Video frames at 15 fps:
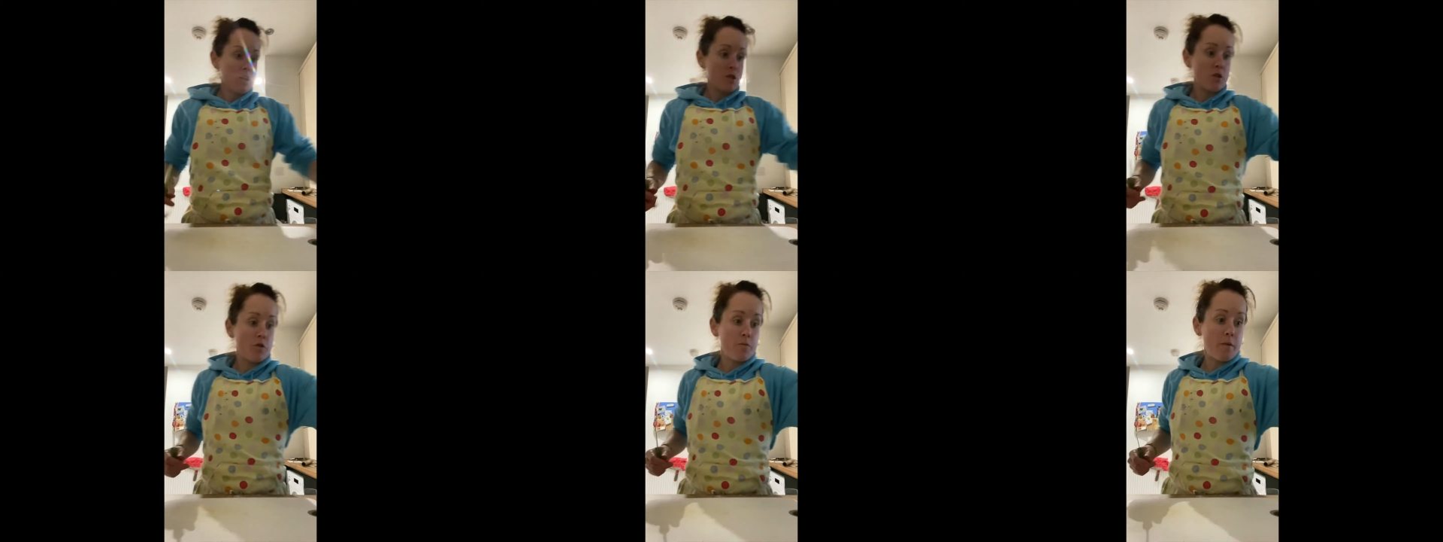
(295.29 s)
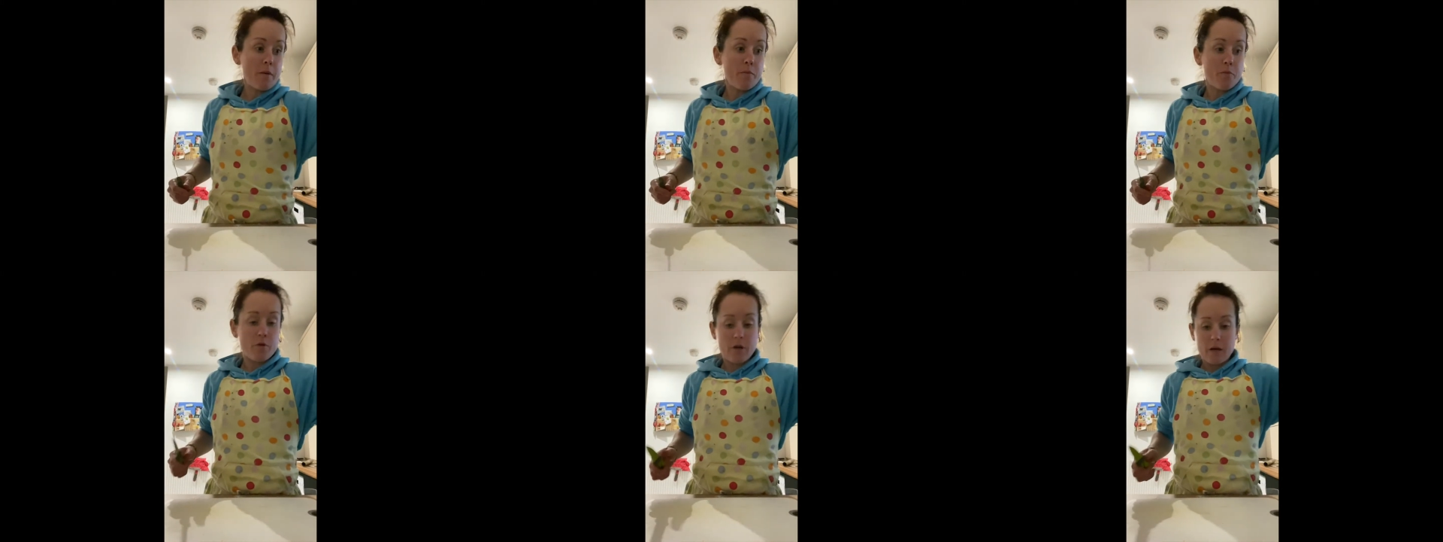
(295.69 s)
So
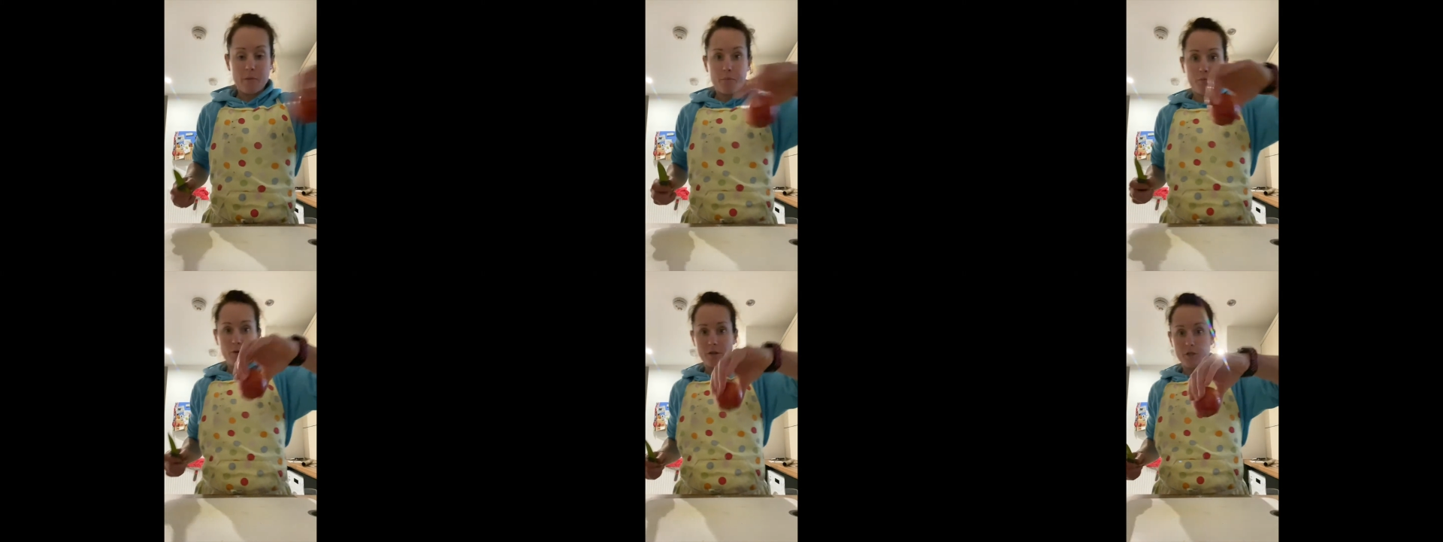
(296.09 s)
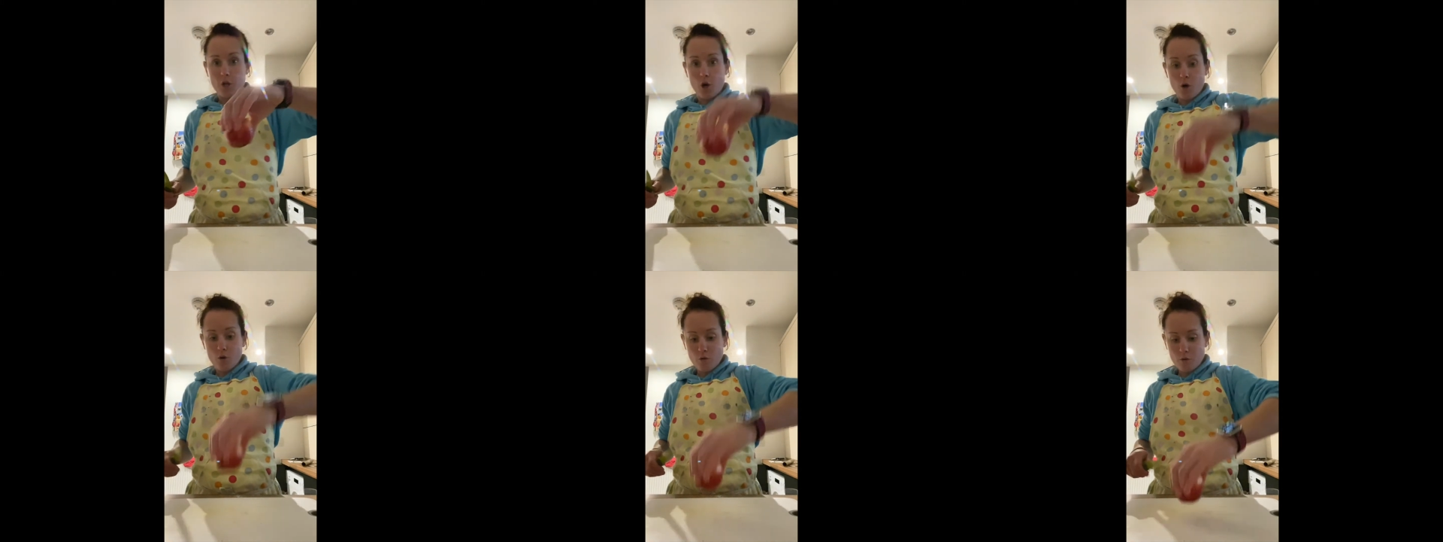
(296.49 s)
remembering bridge
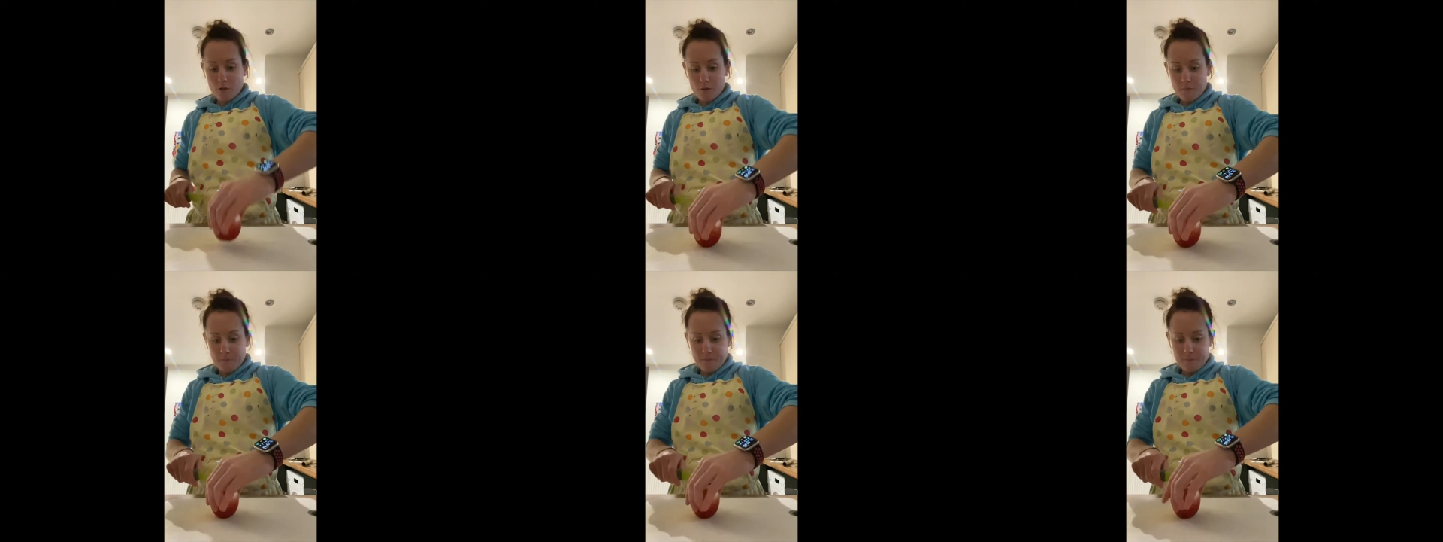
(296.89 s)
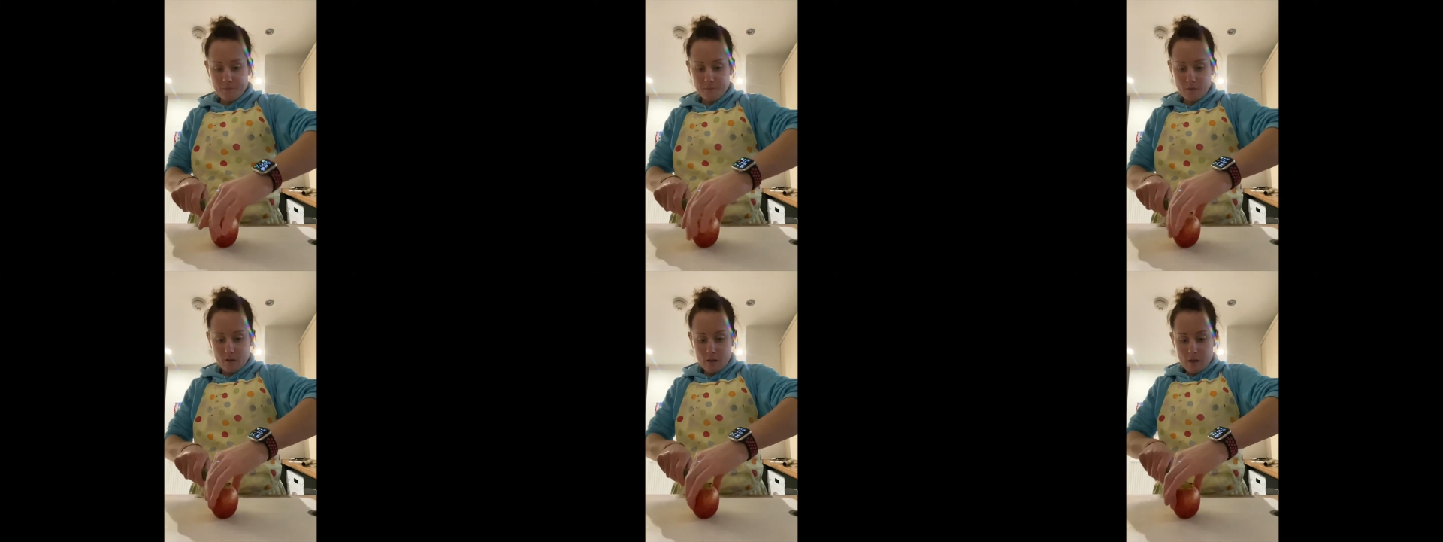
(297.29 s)
hold,
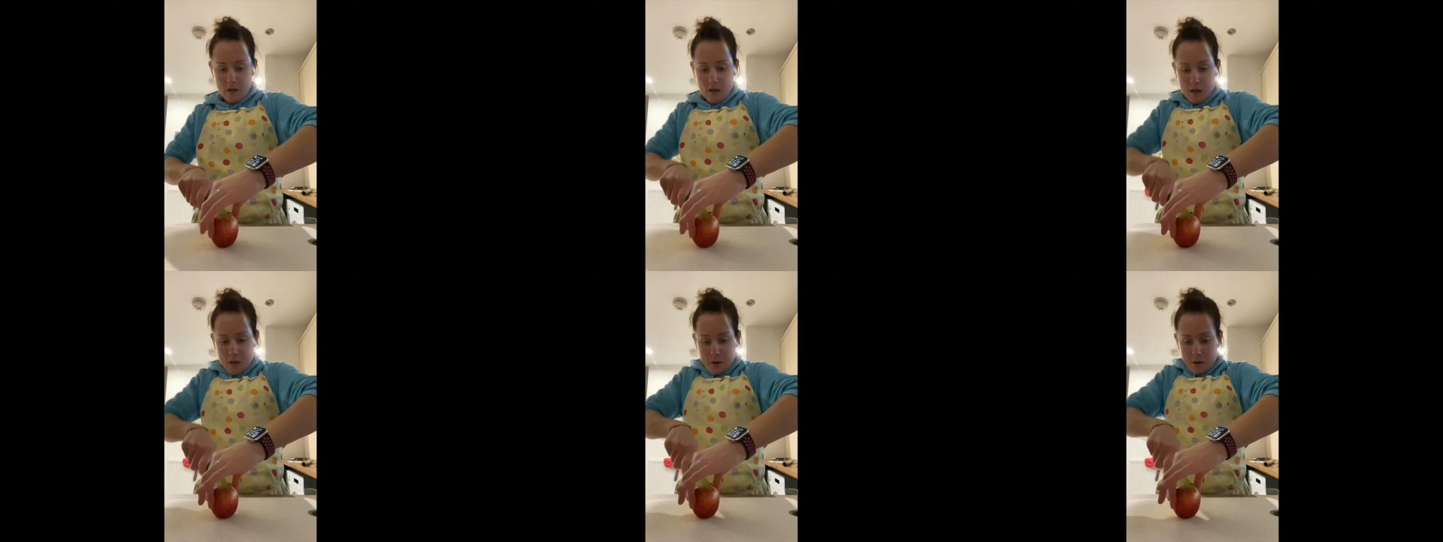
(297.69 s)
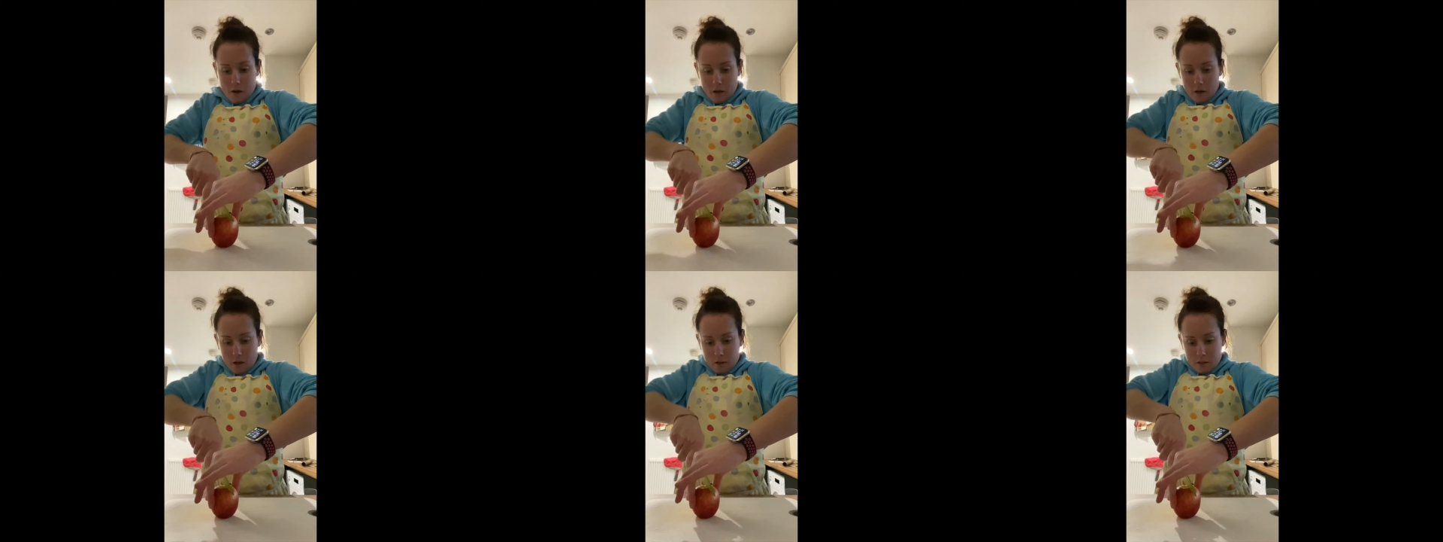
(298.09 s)

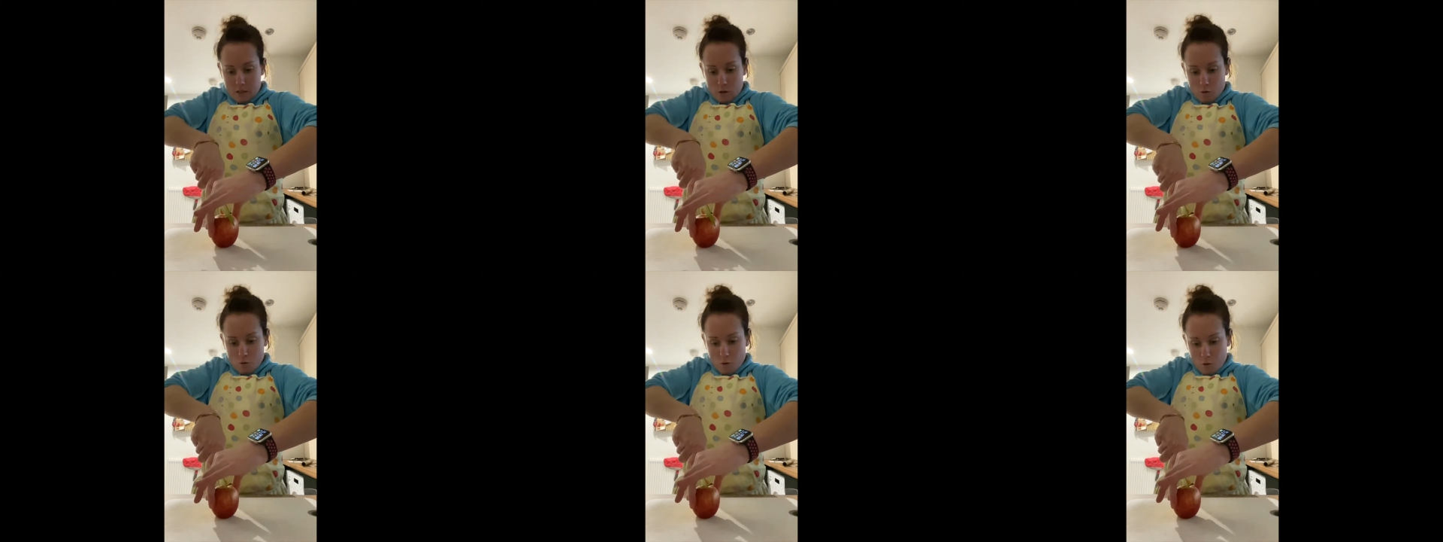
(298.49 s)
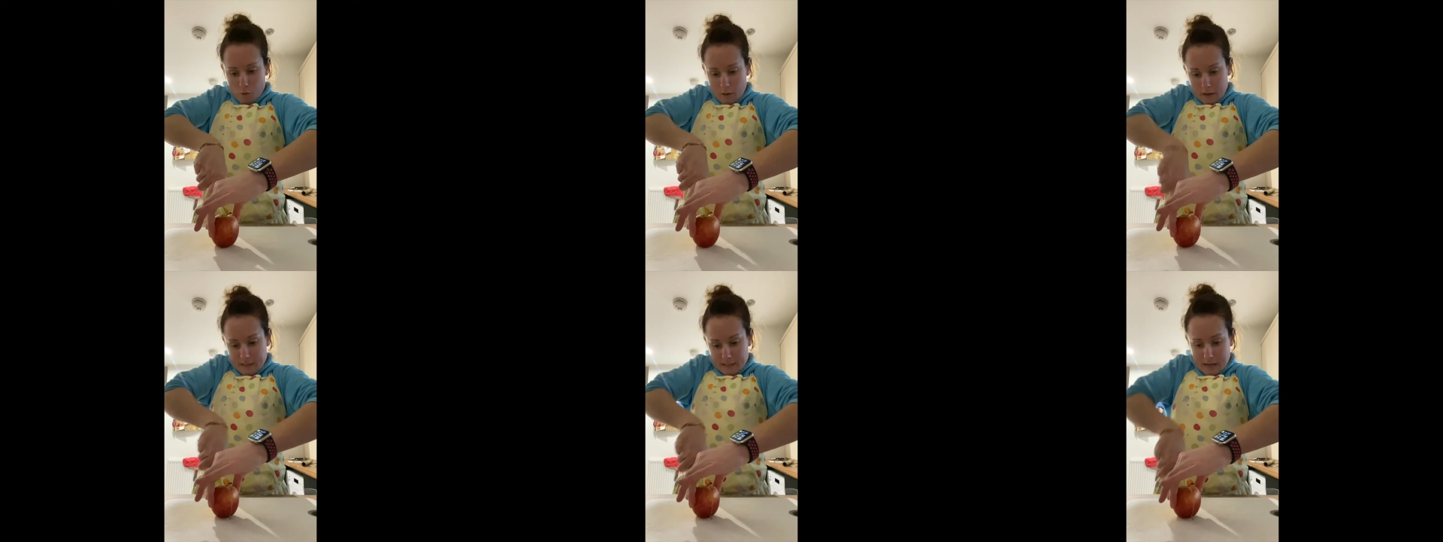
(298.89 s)
cutting all the
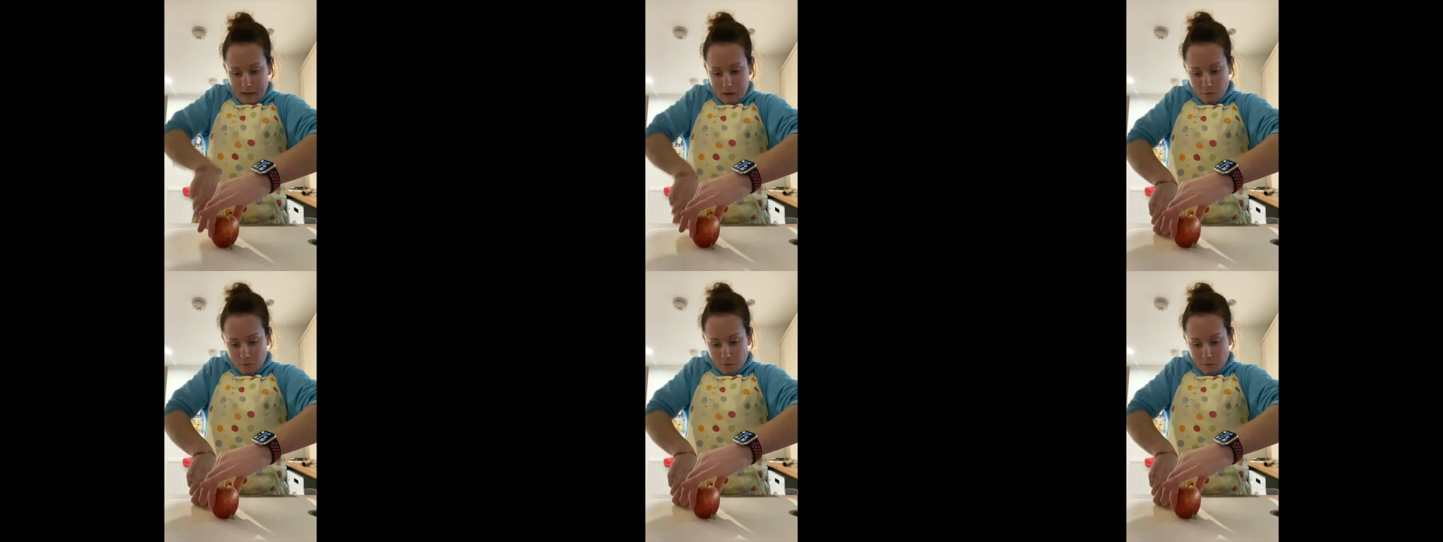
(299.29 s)
way down.